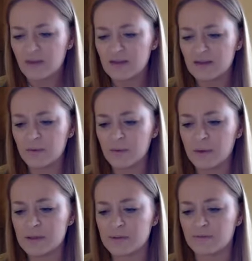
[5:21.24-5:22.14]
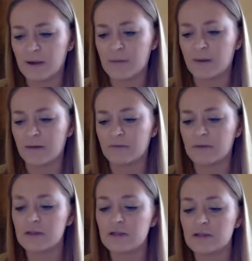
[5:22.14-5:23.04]
Samuel Weiss was a rabbi, the
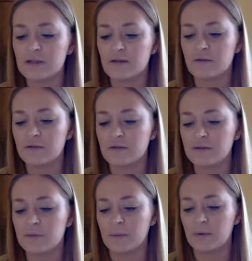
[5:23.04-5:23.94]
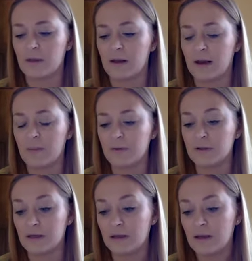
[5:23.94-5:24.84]
religious leader of the Jewish people in
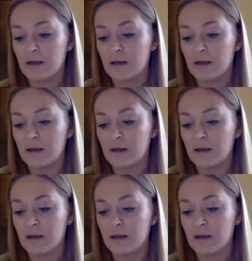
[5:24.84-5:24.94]
Appleton.